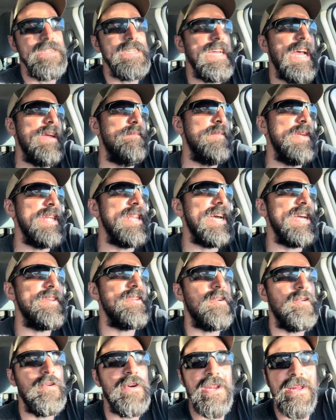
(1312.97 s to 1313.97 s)
I mean, I
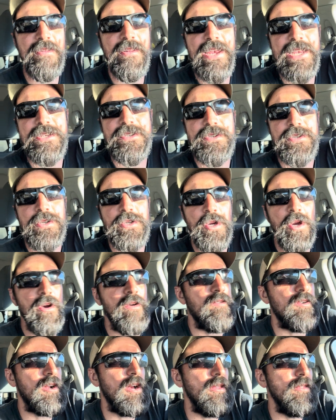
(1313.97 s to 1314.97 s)
don't want to like screw
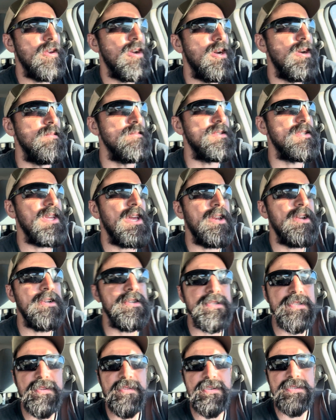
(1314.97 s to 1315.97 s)
over all the
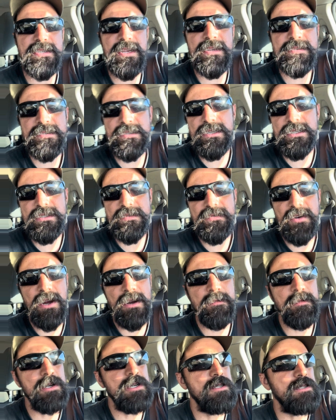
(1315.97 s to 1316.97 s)
homesteaders and the sustenance
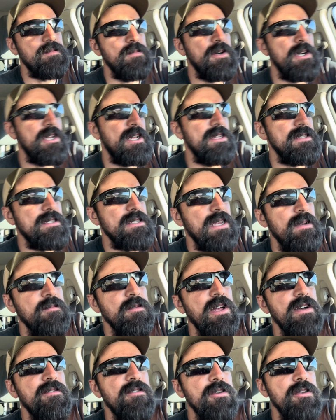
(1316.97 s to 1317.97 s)
farmers, but on some
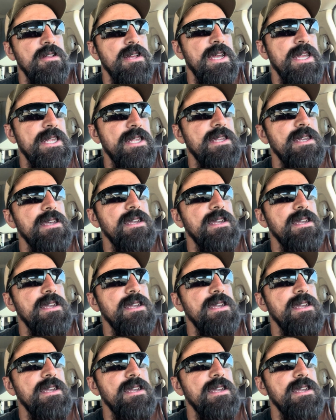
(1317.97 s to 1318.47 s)
level, like,